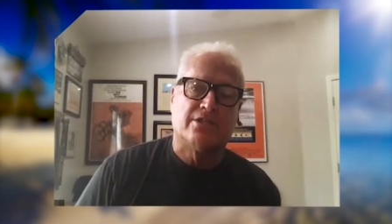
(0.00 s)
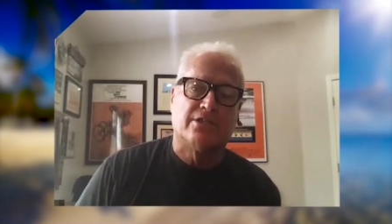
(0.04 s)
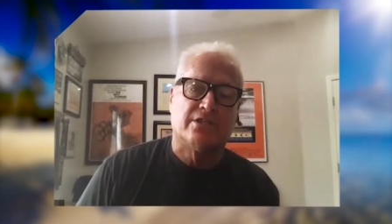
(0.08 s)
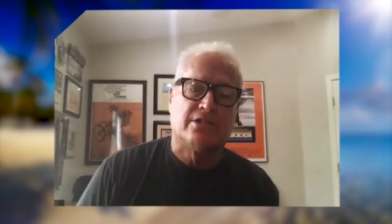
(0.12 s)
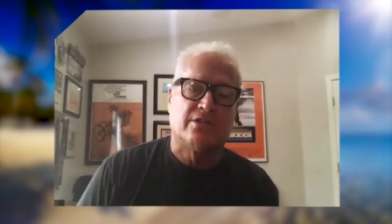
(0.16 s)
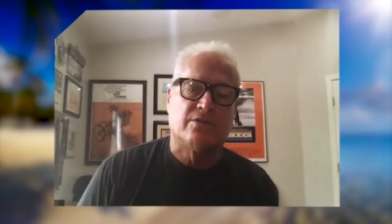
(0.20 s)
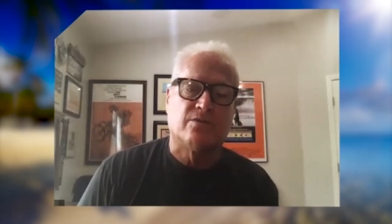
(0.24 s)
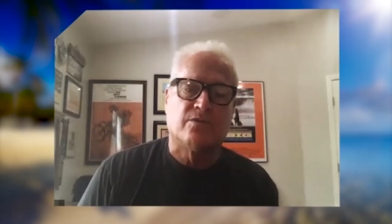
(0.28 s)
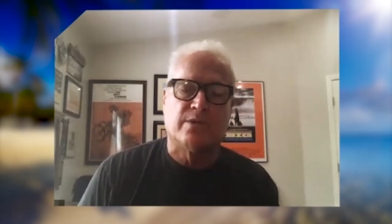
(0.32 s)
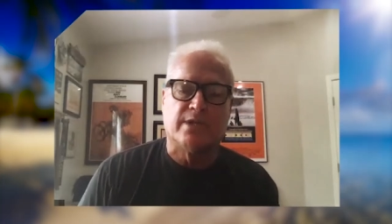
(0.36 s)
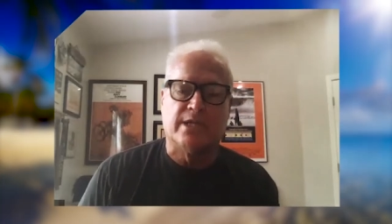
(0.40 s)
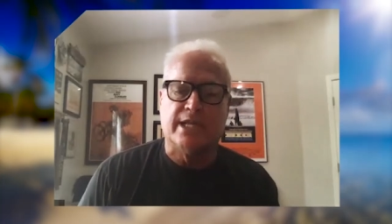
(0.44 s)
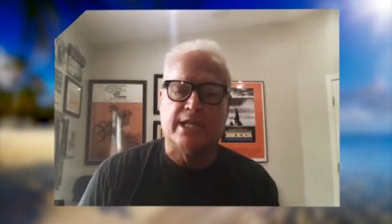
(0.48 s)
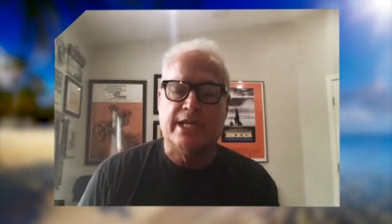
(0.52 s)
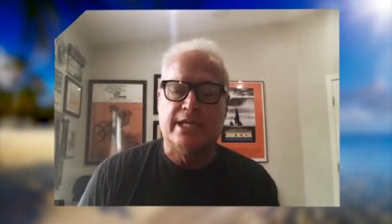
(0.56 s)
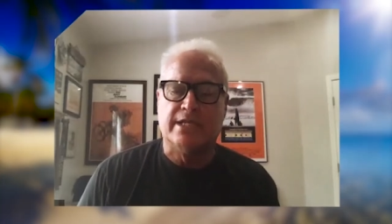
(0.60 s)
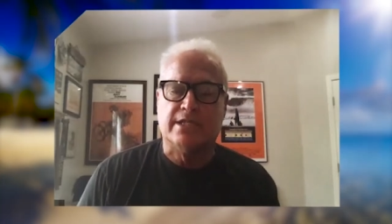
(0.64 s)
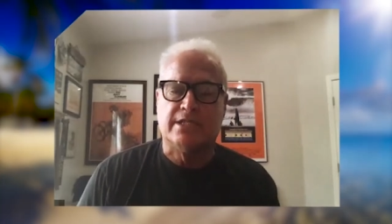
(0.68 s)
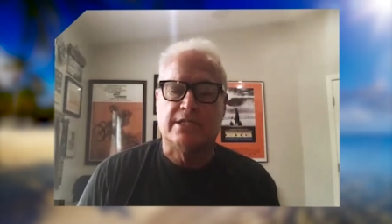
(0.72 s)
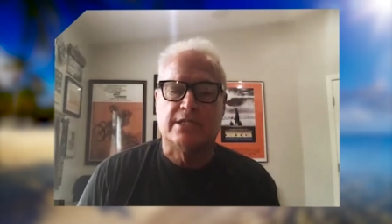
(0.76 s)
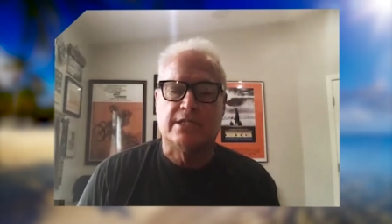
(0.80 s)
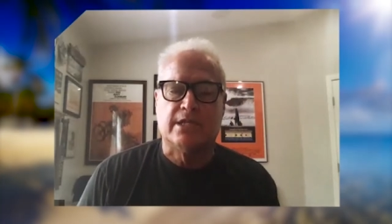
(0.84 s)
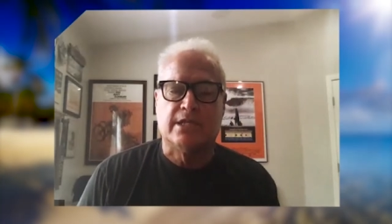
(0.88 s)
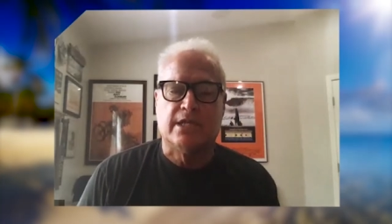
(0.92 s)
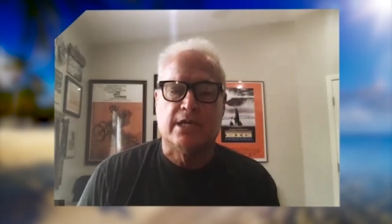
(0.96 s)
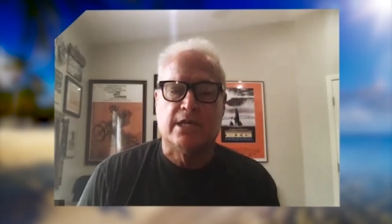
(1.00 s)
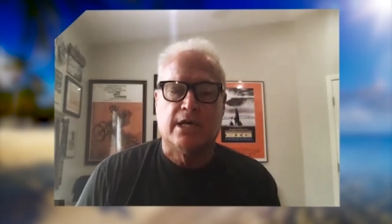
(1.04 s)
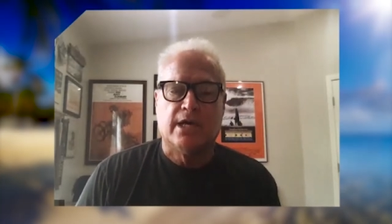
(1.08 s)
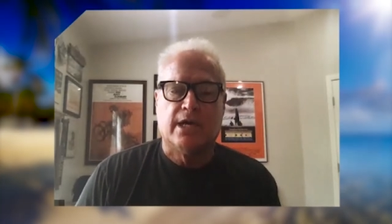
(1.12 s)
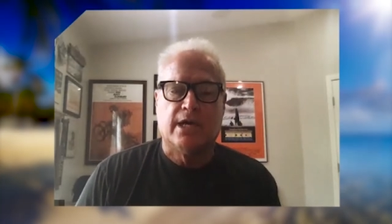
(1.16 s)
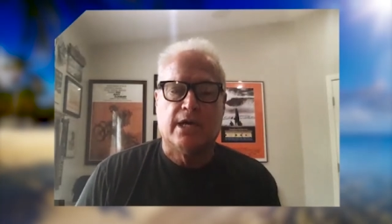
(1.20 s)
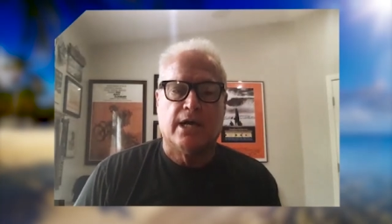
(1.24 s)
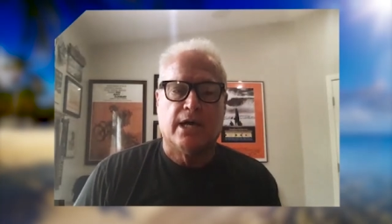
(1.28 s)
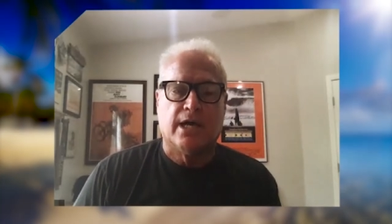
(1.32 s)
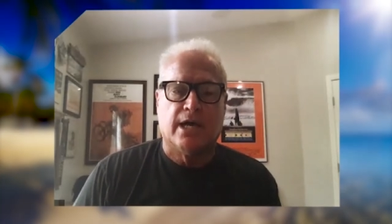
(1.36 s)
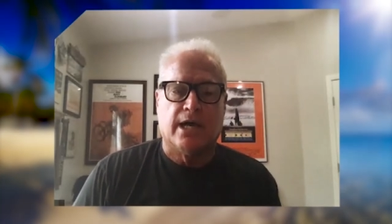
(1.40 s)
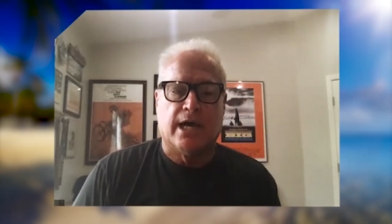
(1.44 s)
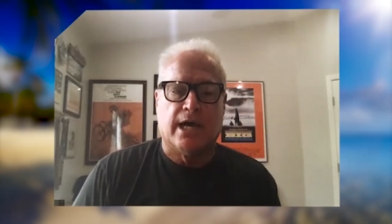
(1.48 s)
to release
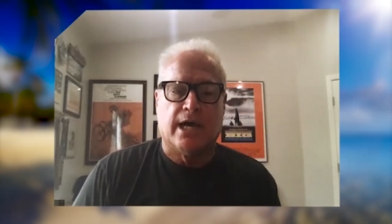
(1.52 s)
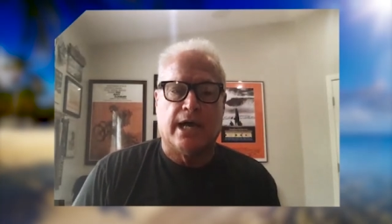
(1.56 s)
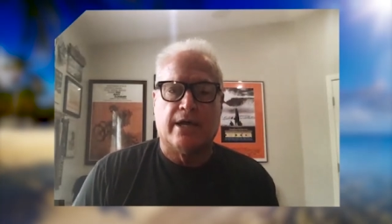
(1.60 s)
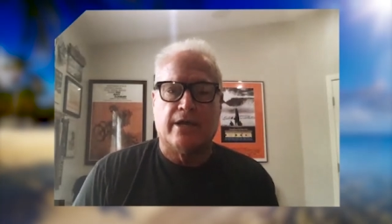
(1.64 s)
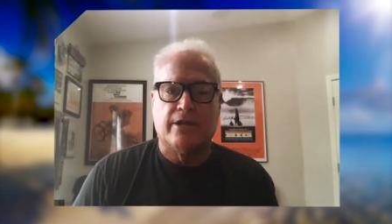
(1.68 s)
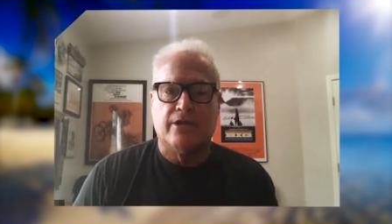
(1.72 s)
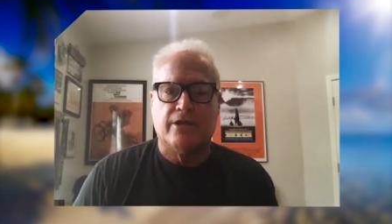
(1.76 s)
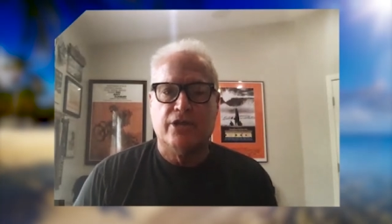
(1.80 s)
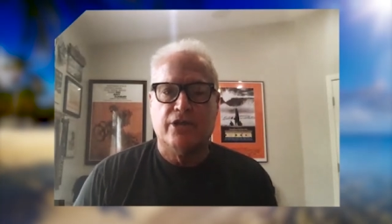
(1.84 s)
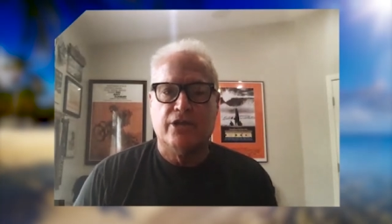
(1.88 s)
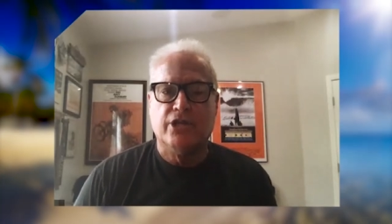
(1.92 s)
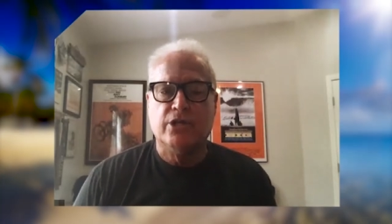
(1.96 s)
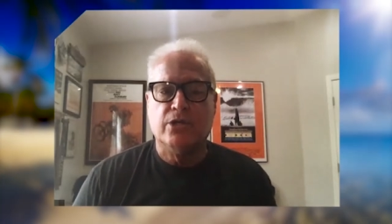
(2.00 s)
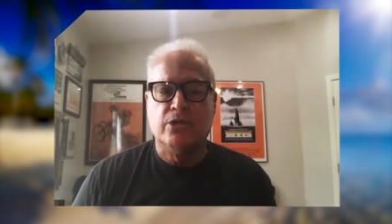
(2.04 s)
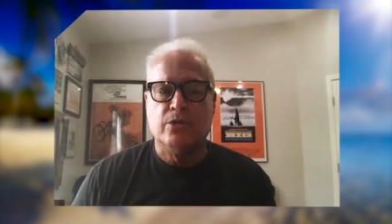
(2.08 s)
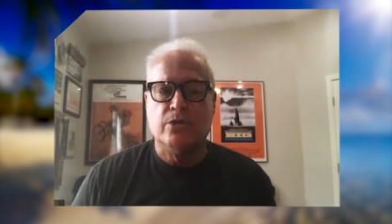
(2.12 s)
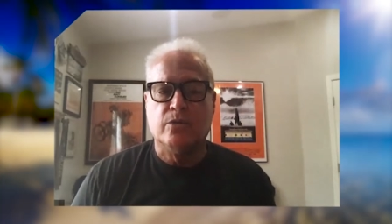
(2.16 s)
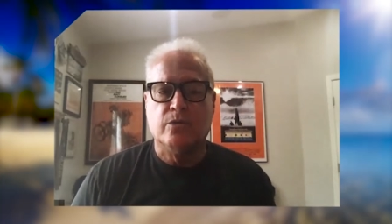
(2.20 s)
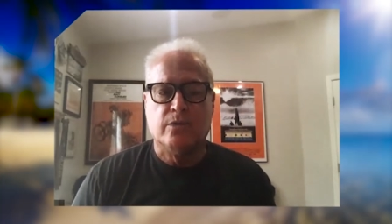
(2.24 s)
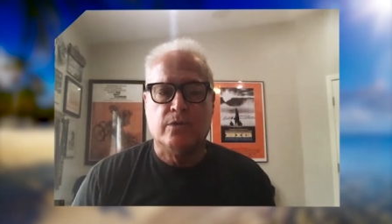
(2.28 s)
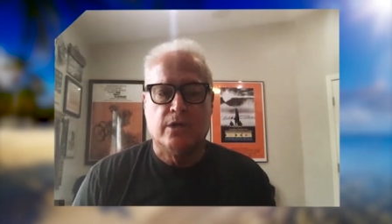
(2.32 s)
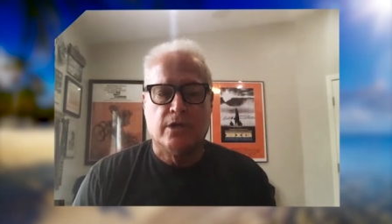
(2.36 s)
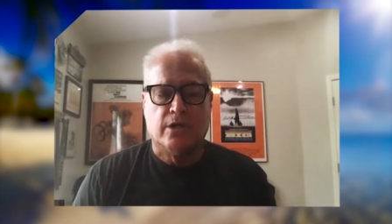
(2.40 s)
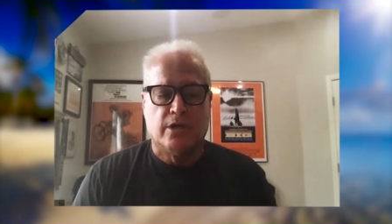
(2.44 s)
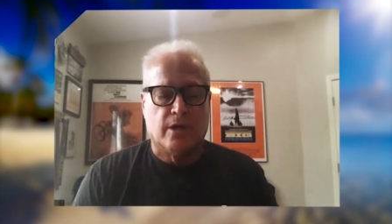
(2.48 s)
a new